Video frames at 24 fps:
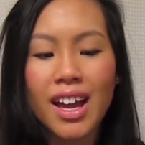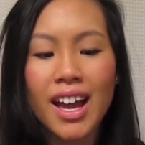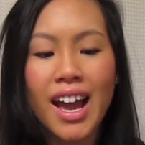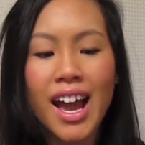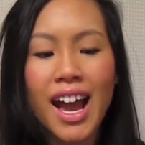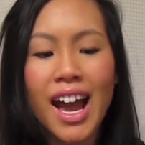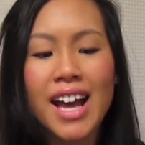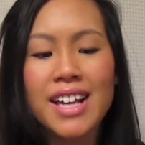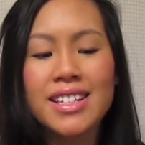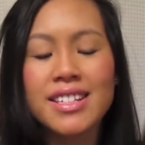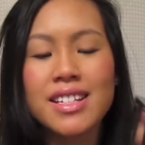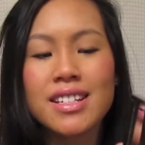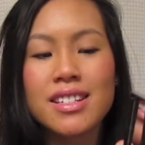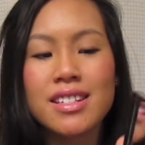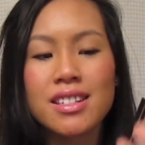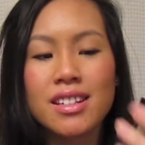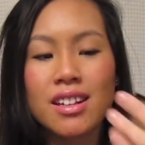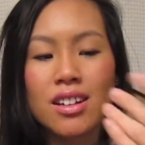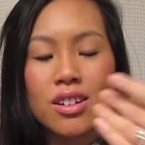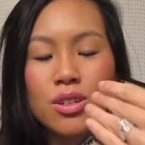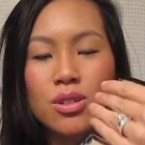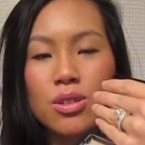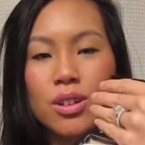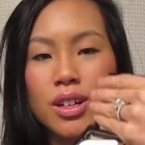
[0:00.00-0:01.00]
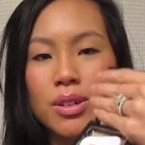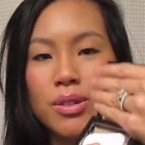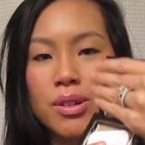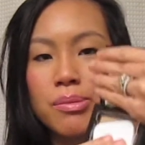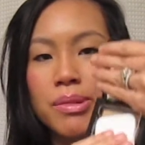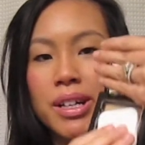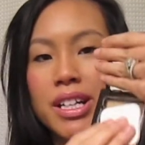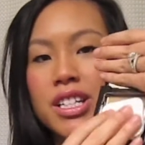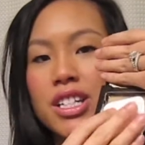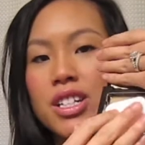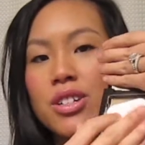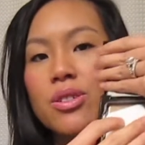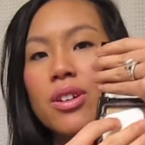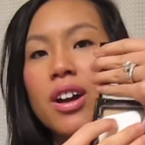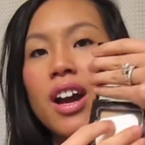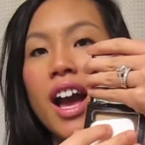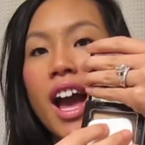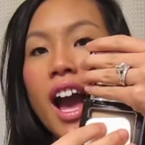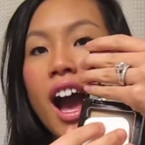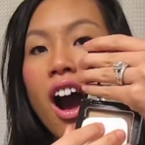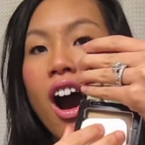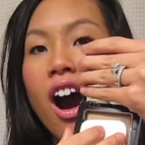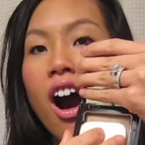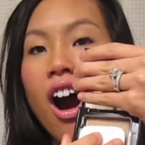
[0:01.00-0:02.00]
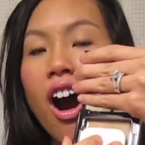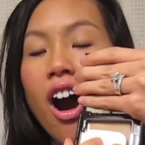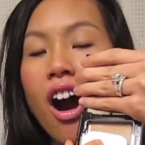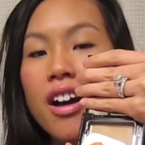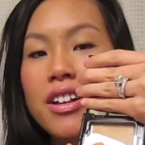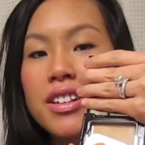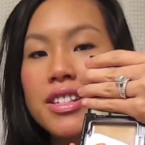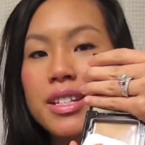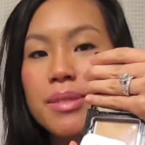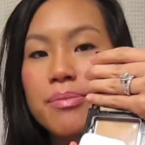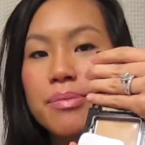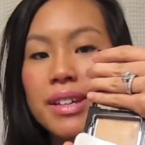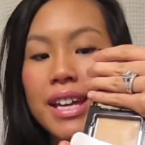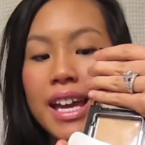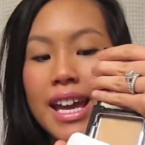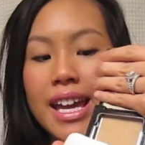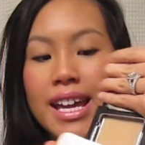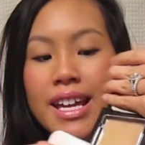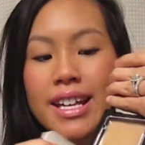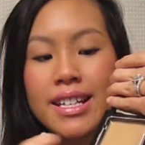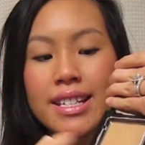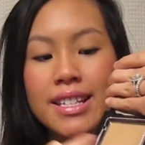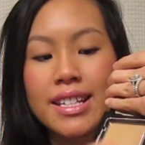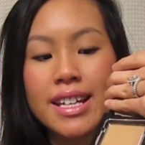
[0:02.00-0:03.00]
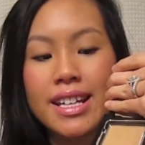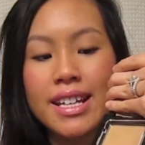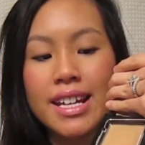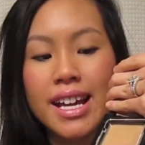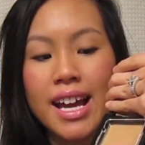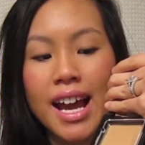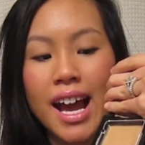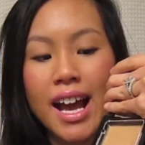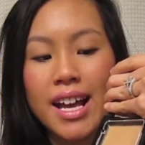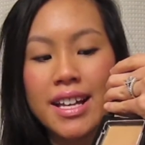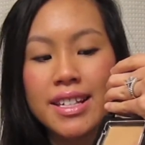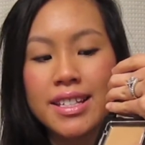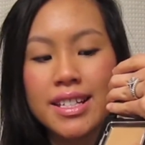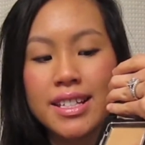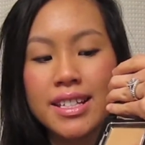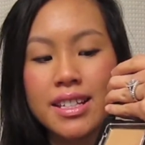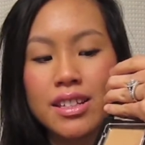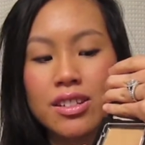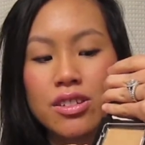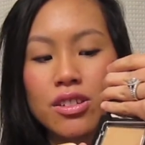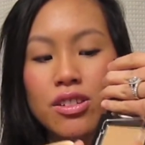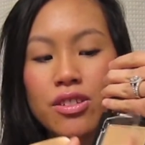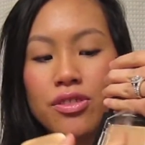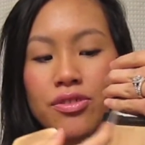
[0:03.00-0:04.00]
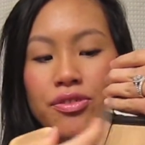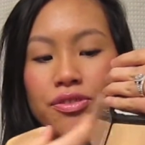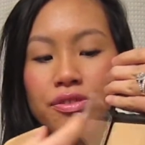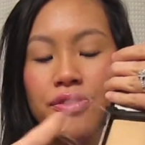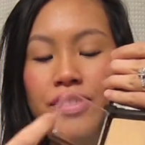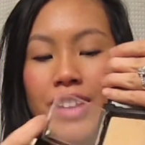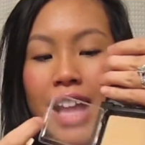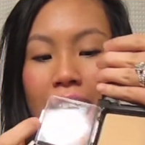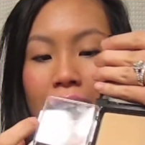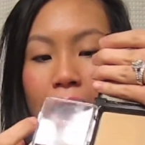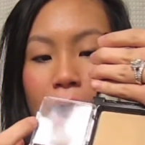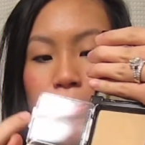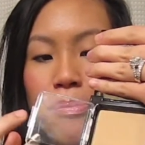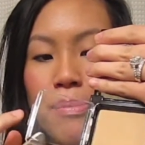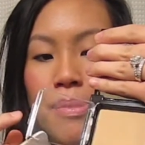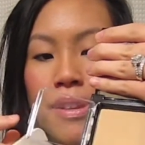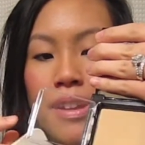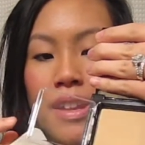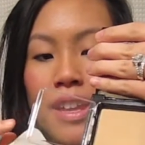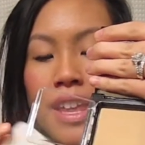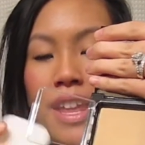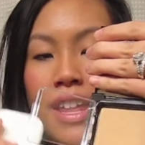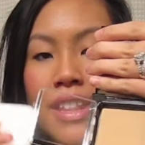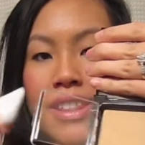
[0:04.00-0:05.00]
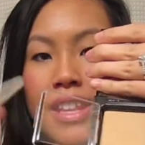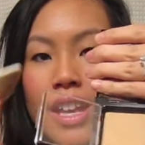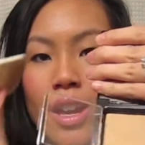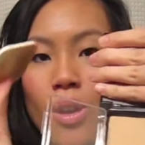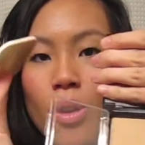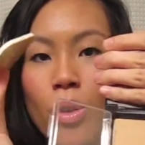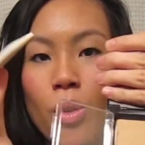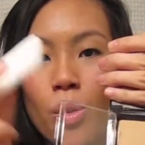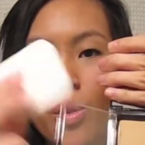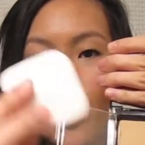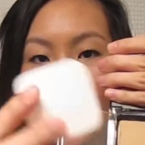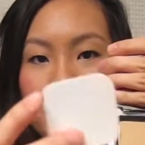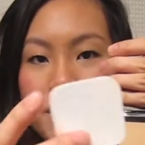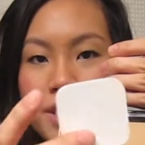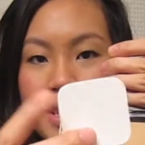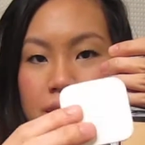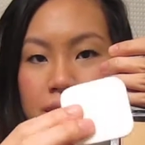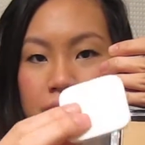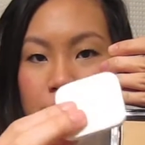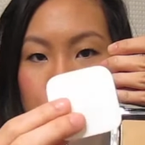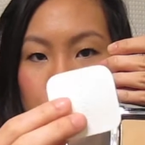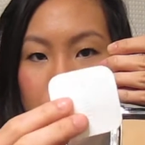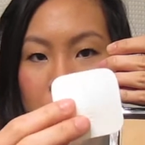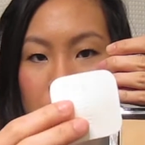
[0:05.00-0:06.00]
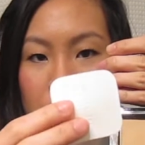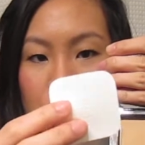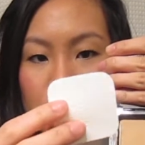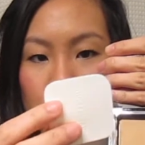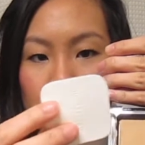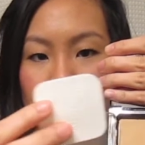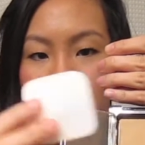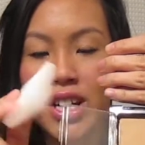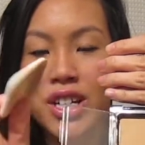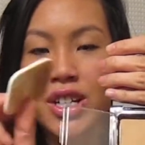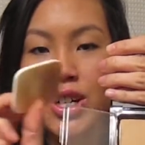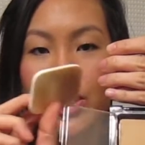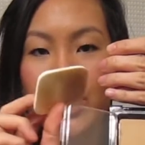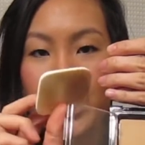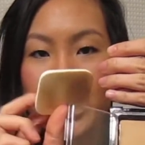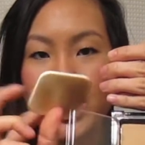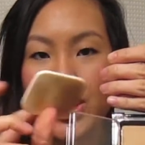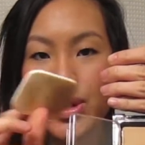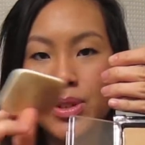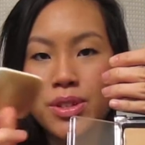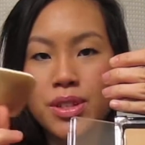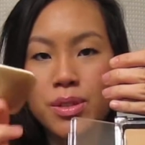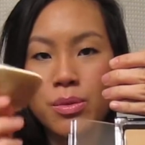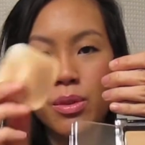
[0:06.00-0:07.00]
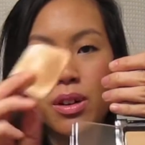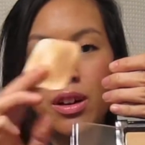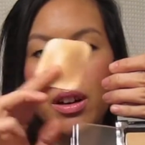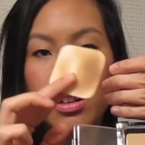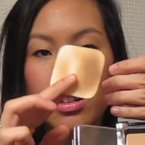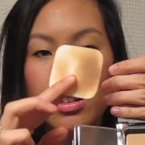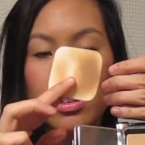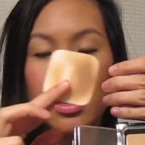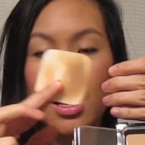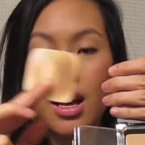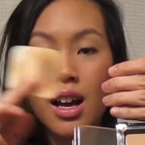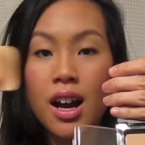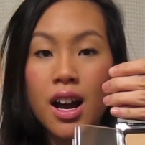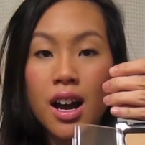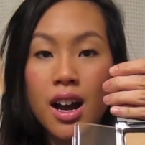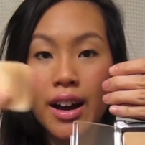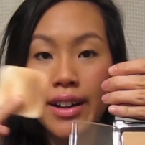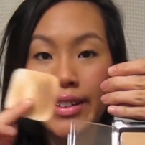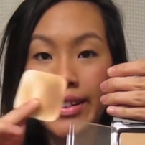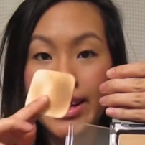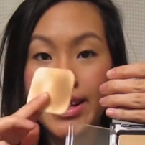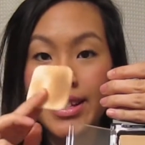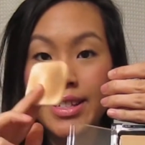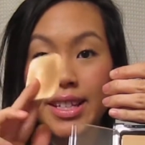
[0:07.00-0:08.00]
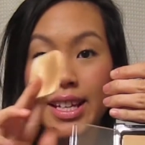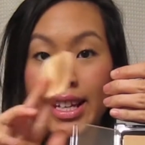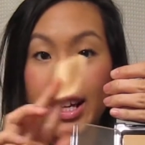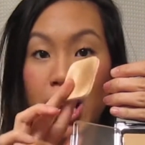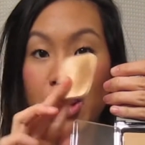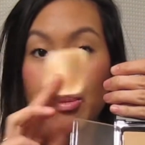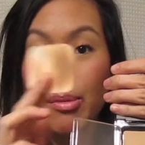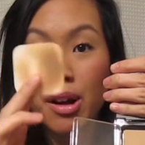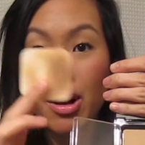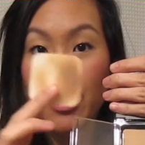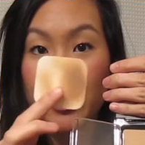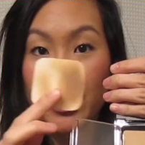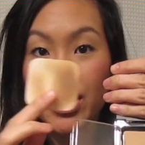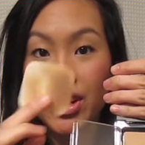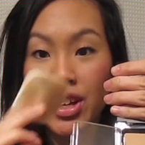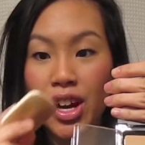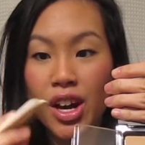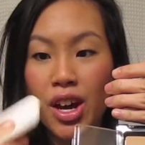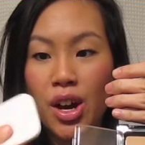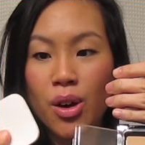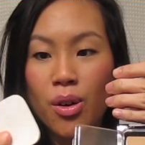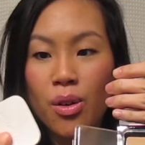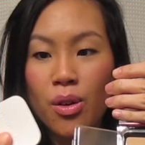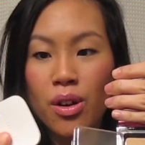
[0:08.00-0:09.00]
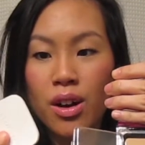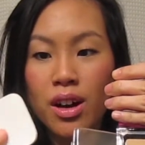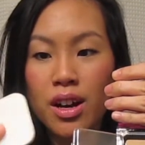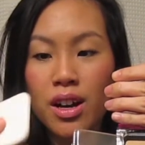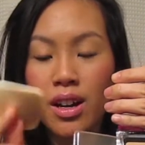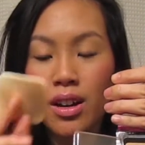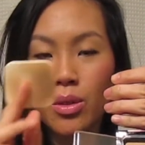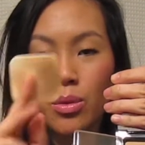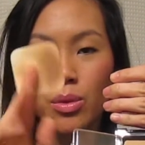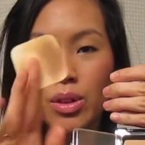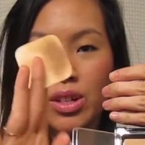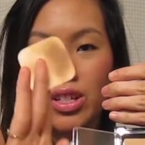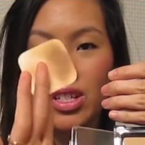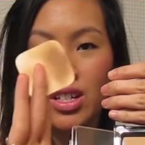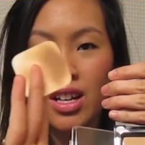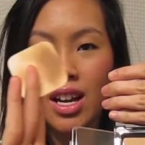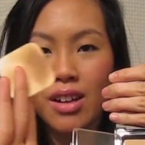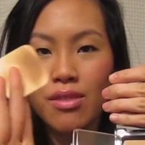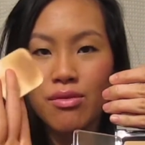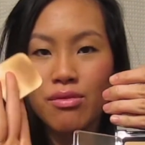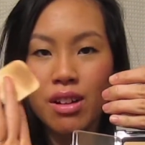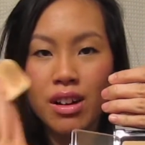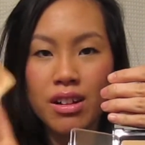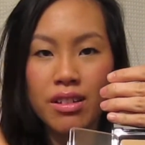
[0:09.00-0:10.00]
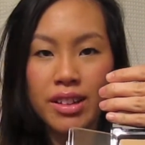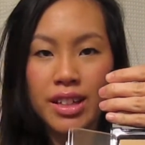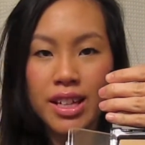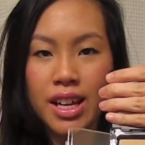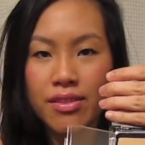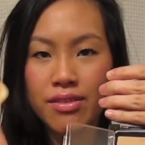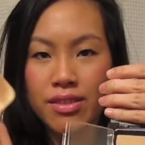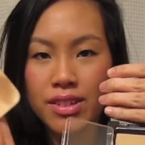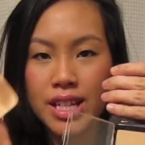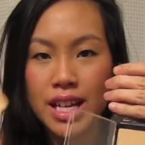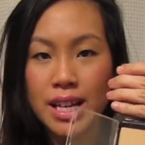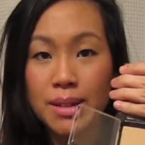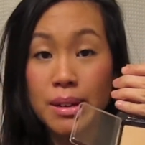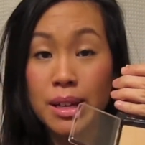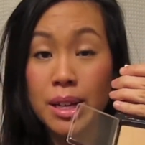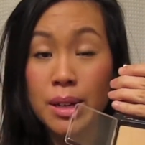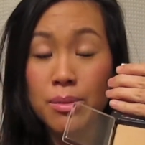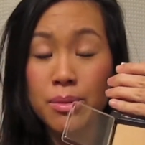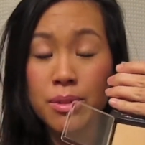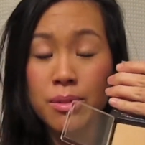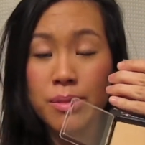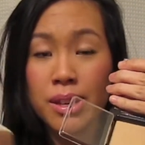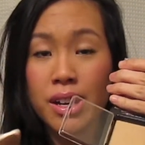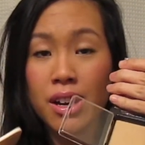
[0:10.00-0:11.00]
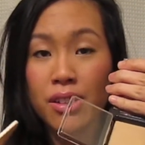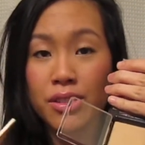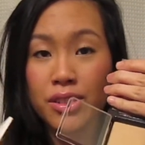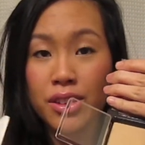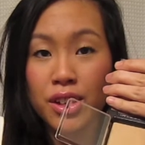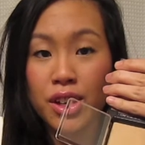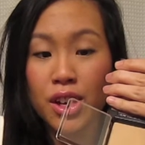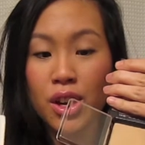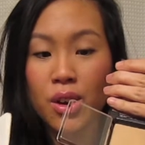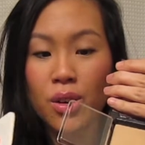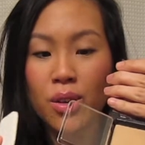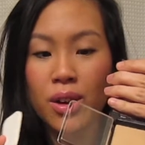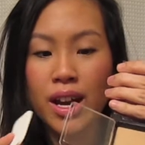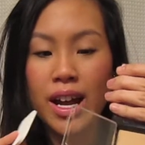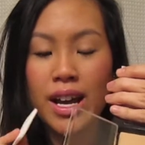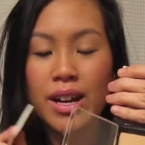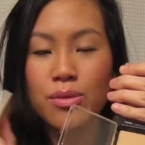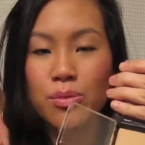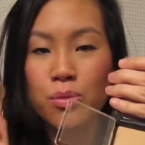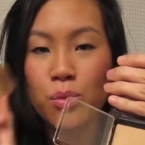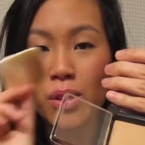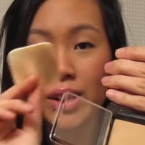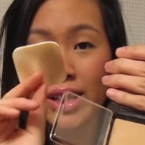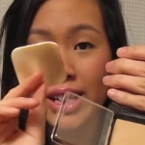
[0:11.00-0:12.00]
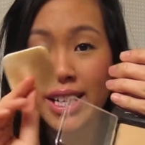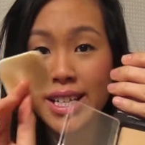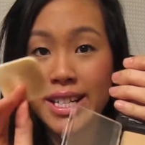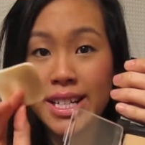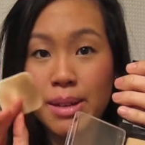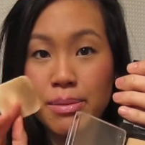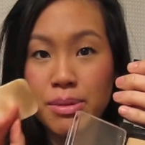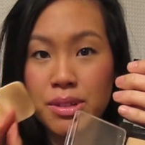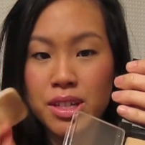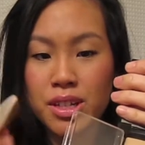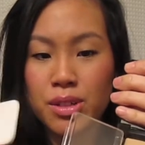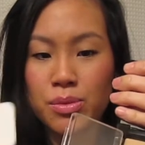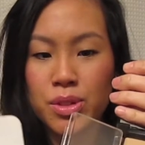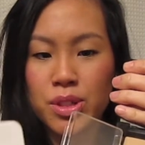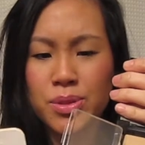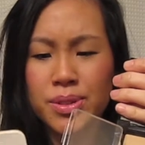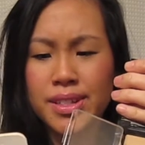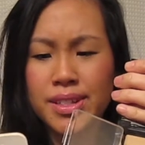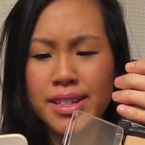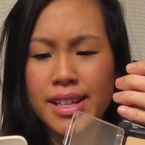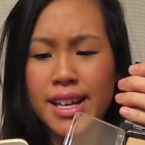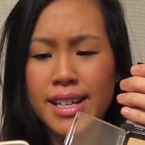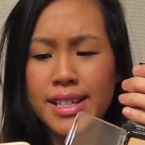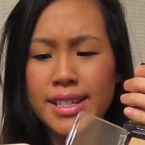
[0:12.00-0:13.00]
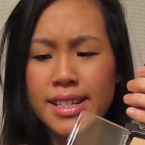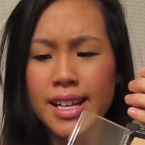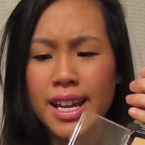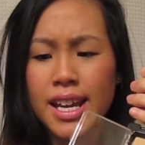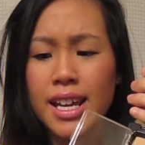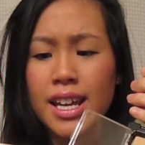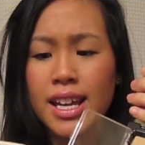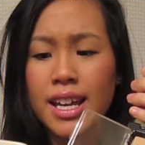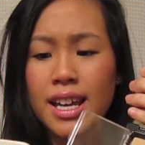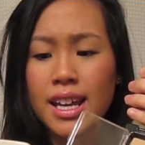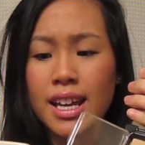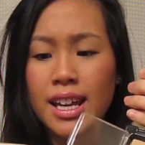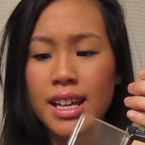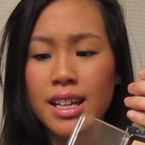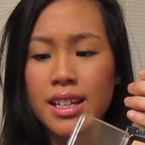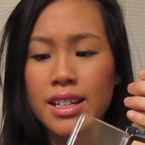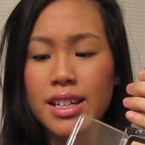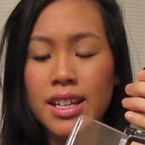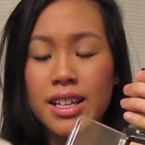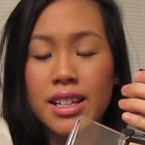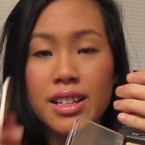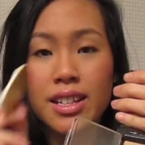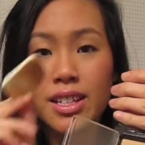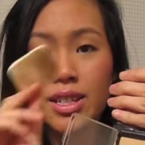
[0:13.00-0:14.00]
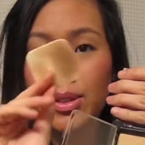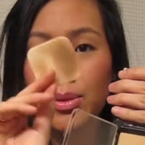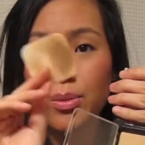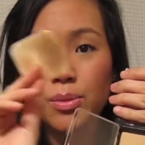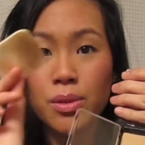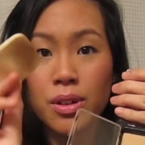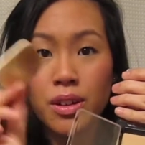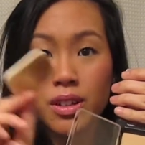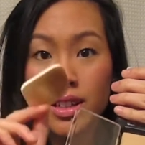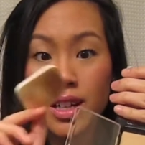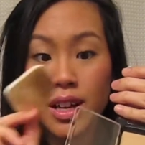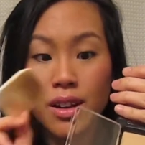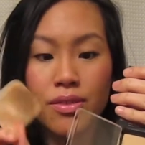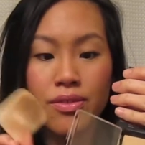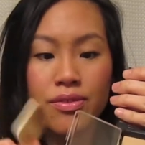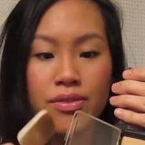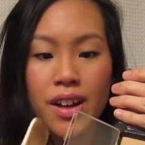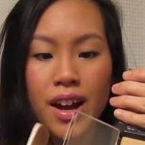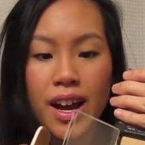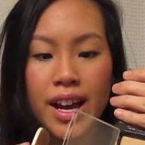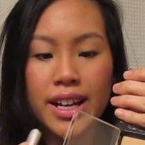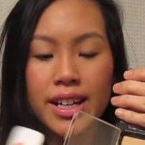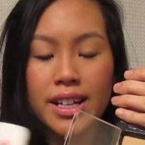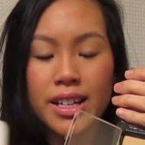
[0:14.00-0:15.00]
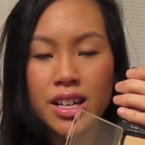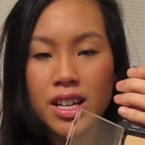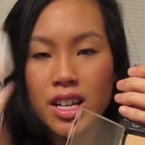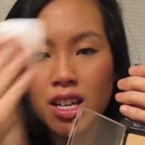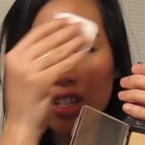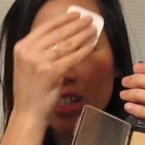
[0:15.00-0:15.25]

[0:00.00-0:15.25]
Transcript: Has this, ooh, I don't want to blind you, awesome case, and it has this little flap that holds the sponge, which I don't use, well, unless like I'm on the go, which I rarely ever take makeup with me on the go. I had one exception, which was last night, and this worked out fine.